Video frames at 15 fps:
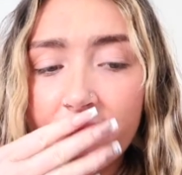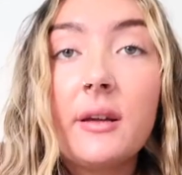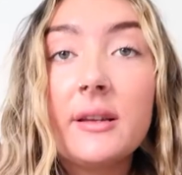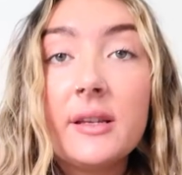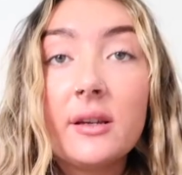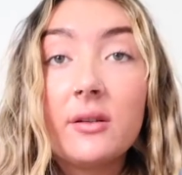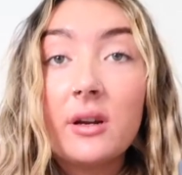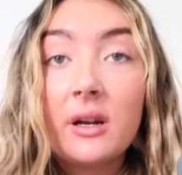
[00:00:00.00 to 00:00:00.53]
Is
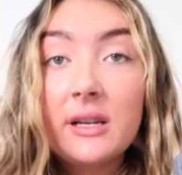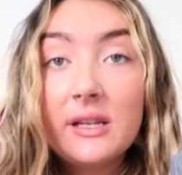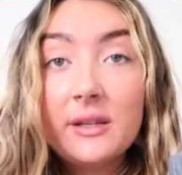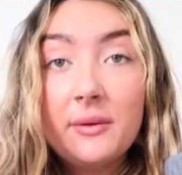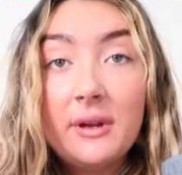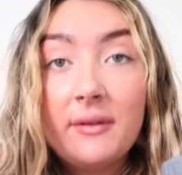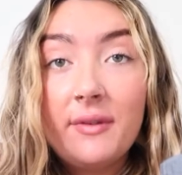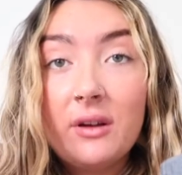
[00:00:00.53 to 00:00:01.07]
it a good idea
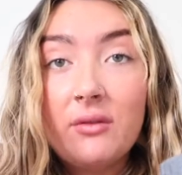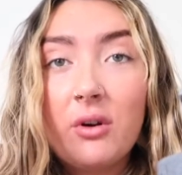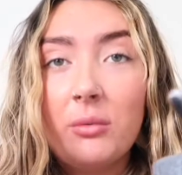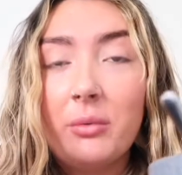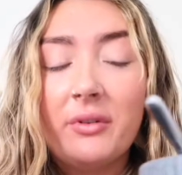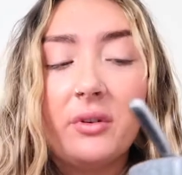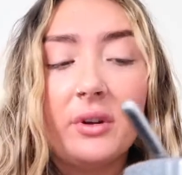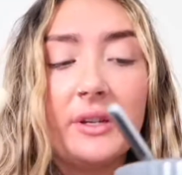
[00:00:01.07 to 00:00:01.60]
to eat fig roll
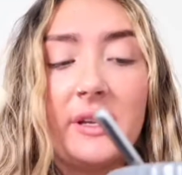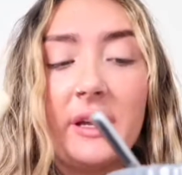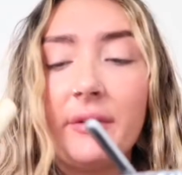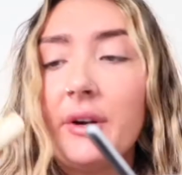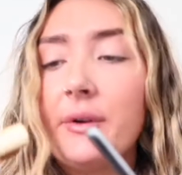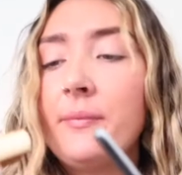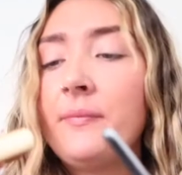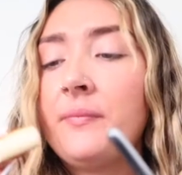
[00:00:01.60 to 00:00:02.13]
before your
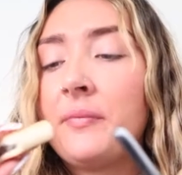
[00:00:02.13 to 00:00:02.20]
cereal?